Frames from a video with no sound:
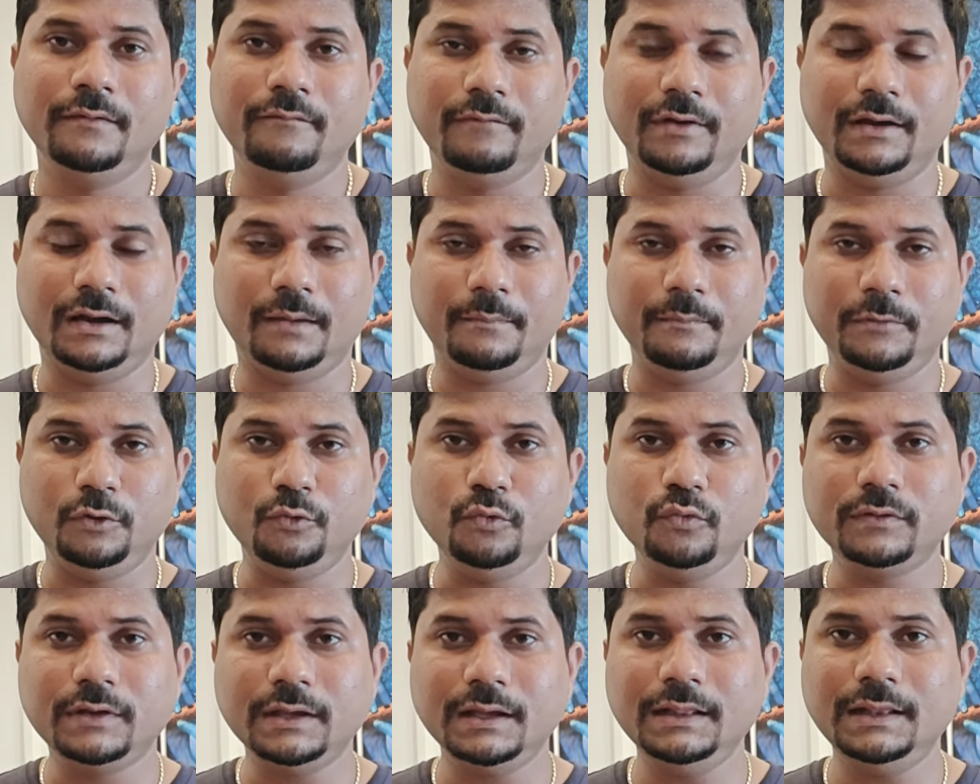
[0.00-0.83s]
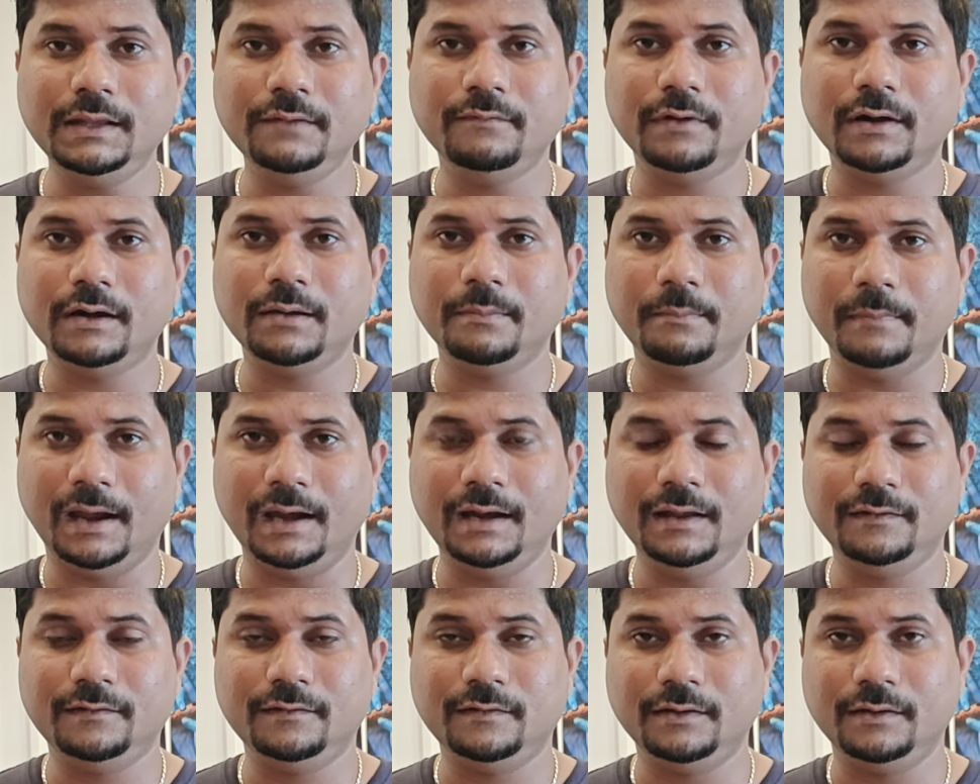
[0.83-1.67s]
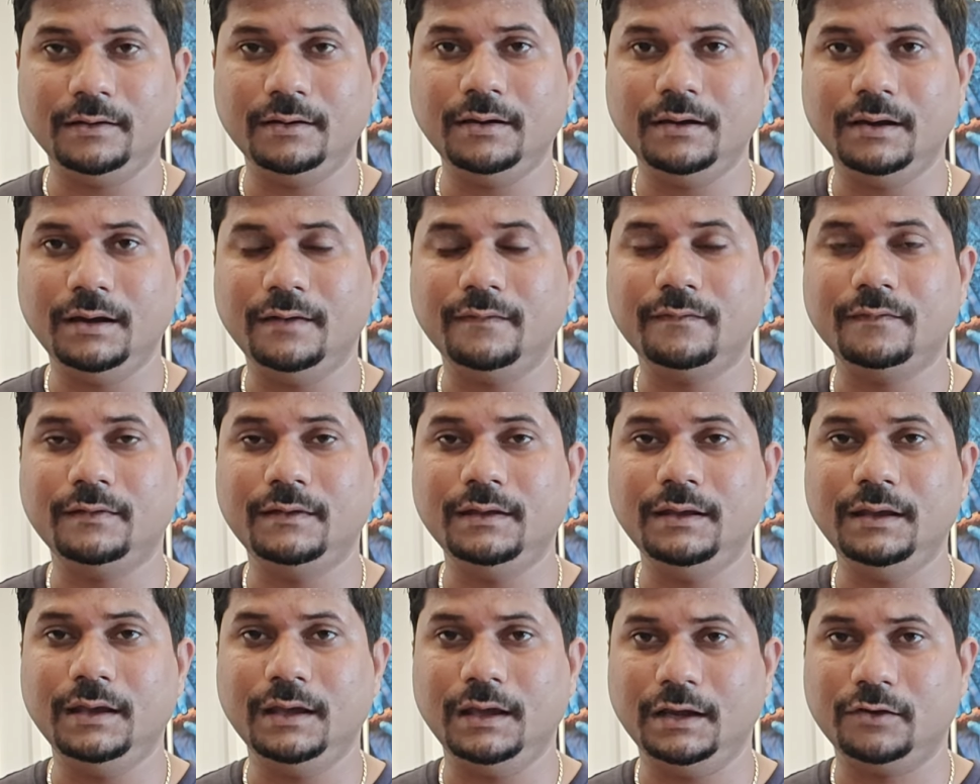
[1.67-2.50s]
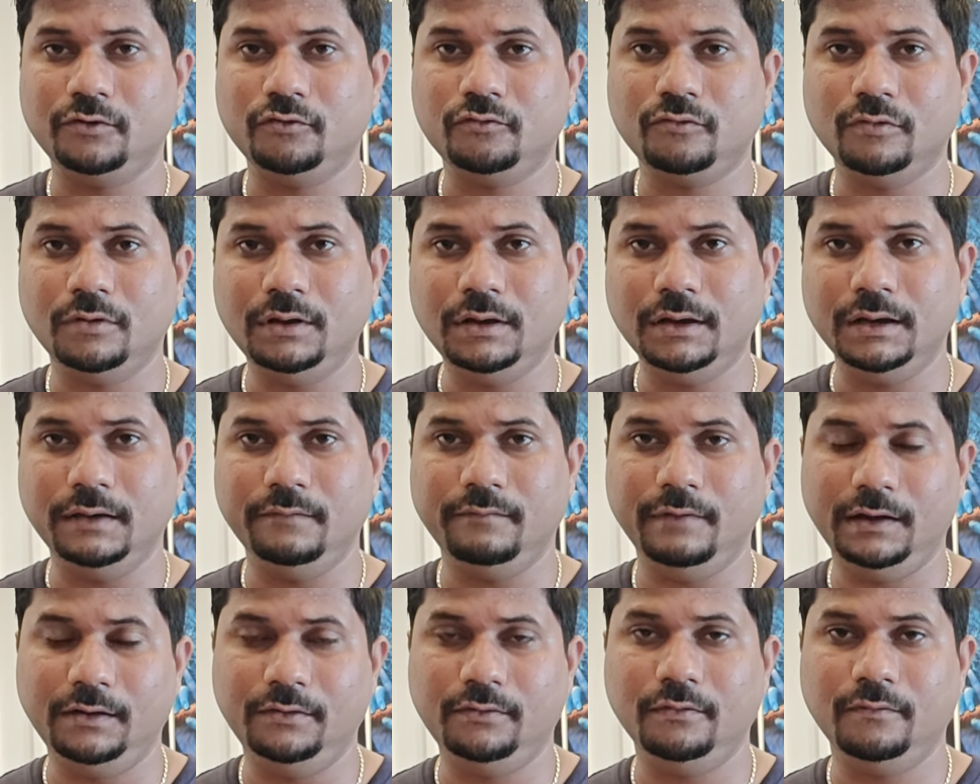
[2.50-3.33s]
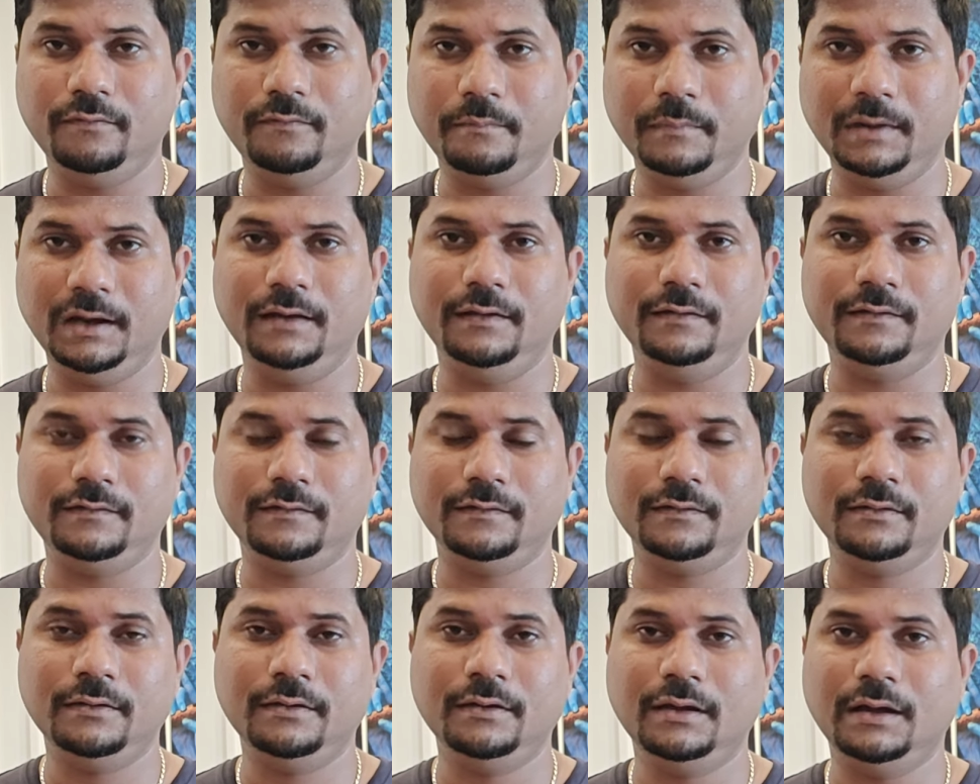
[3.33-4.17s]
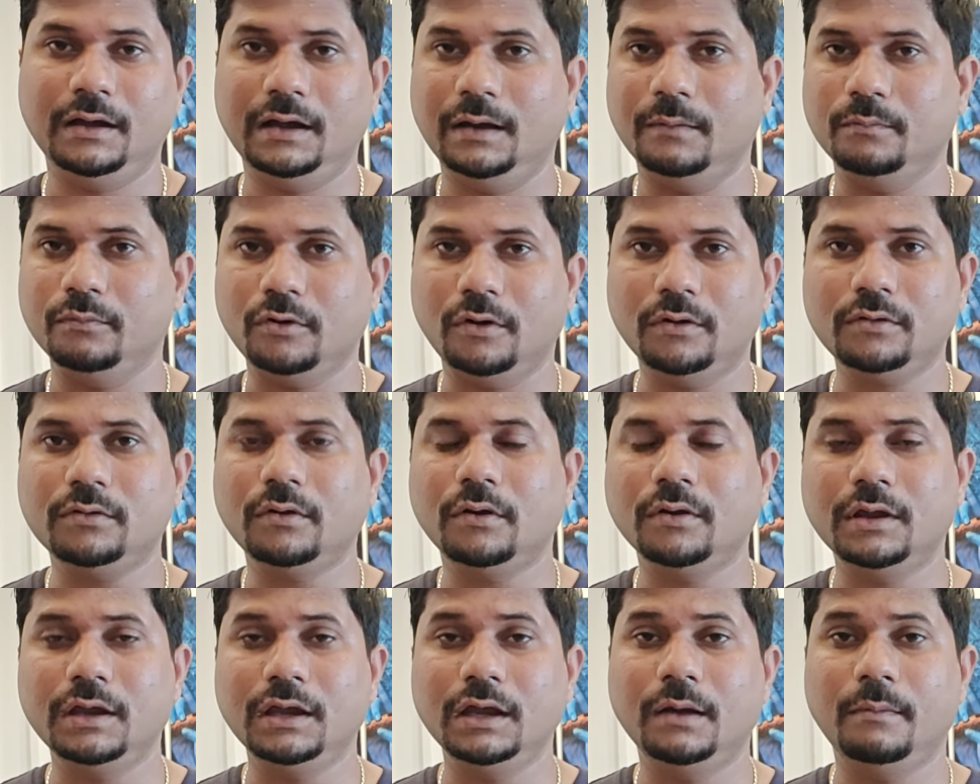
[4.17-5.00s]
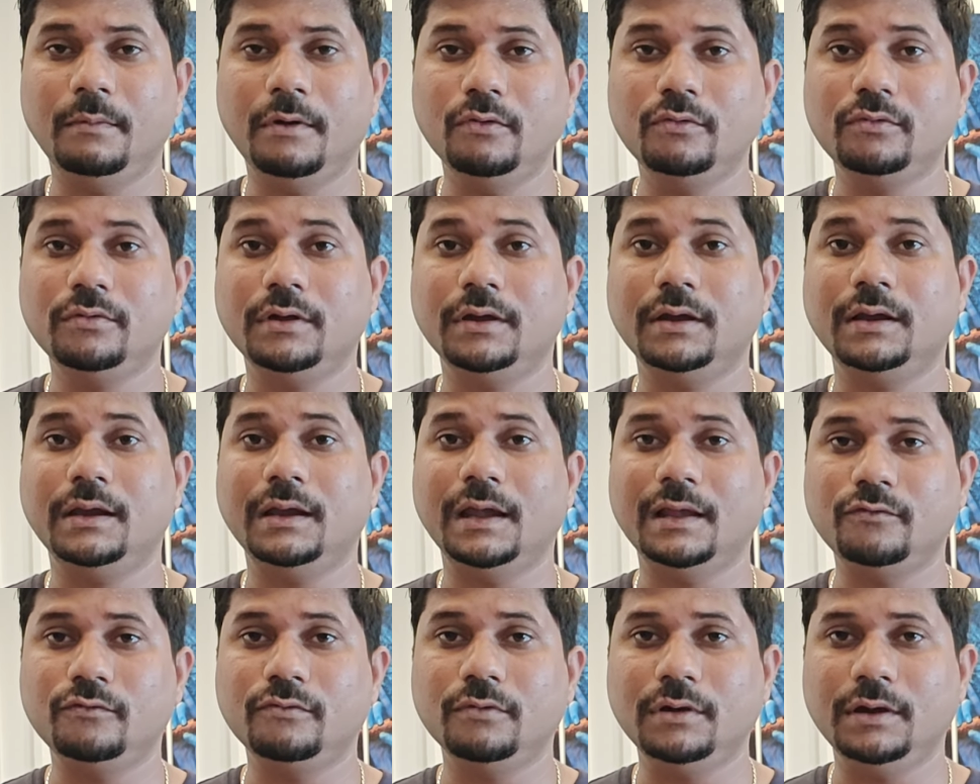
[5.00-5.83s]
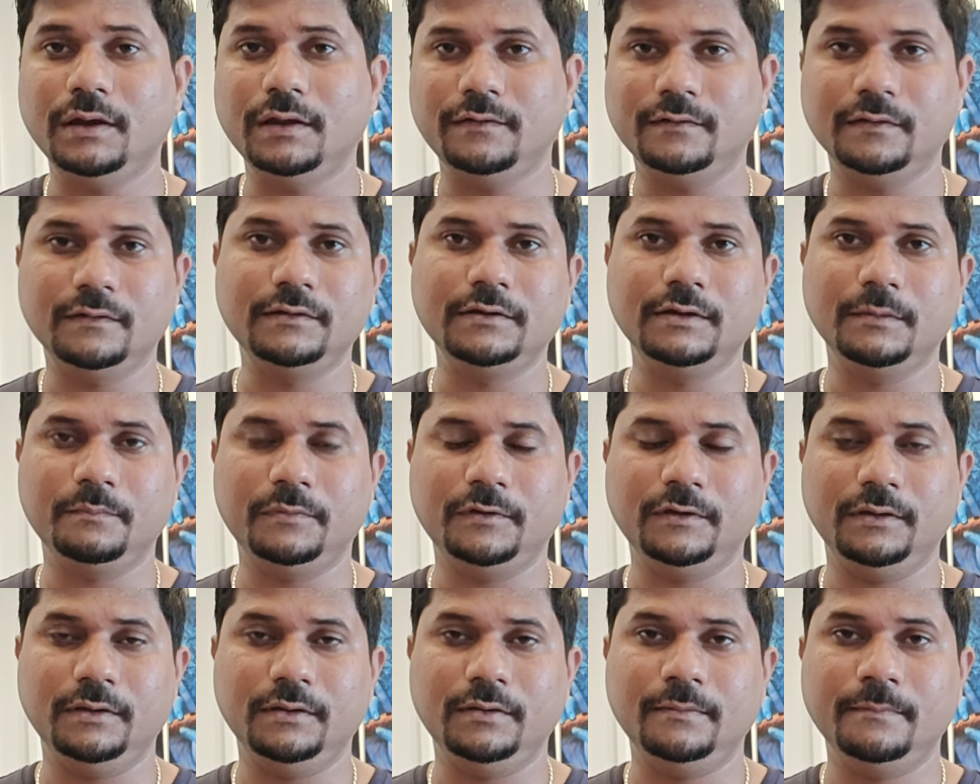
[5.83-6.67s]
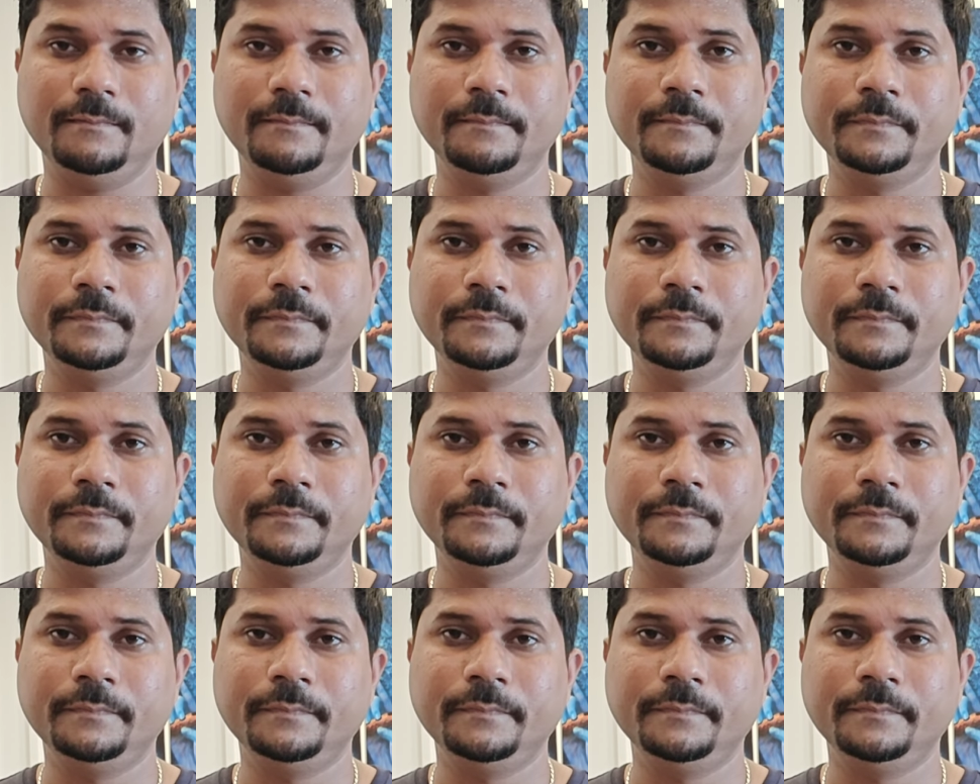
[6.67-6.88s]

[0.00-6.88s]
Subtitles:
When I'm using the word marriage here, it's the actual event of marriage. I'm not talking about casual relationships here.